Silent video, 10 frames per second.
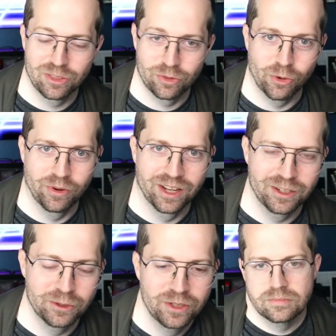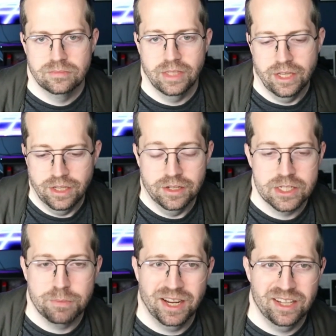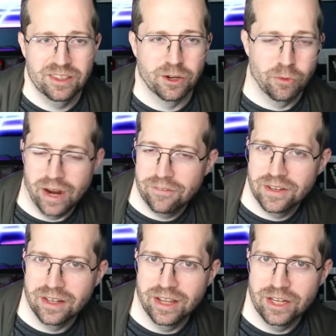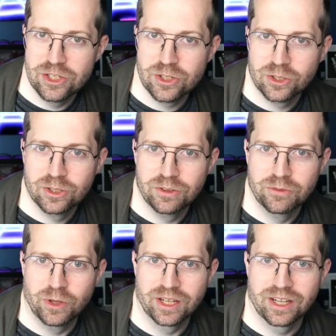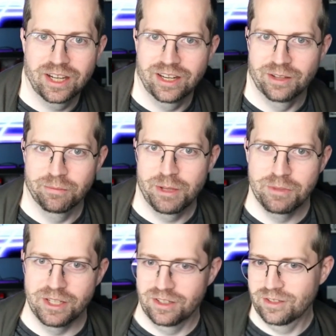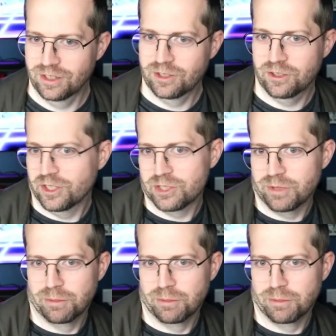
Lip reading: thrown at you. And despite the graphic nature of what kind of made me clutch my